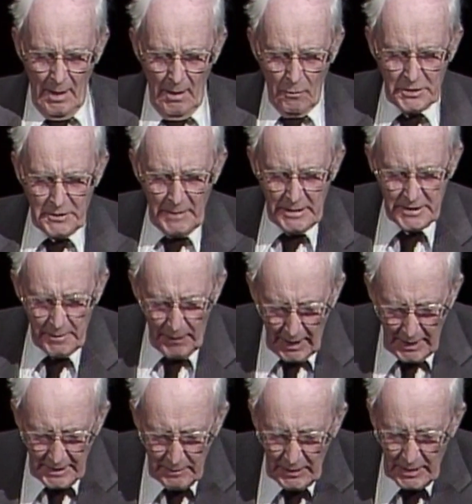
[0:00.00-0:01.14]
which means the
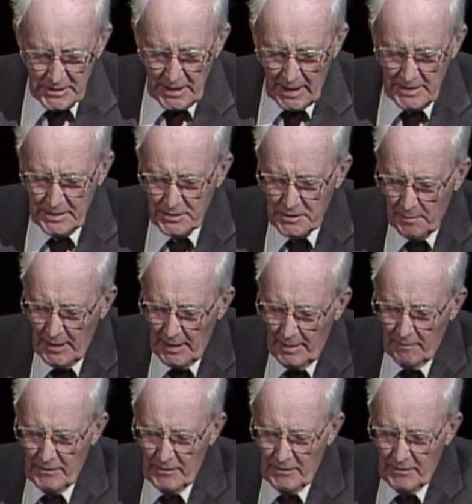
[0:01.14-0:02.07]
binding, because Isaac submitted of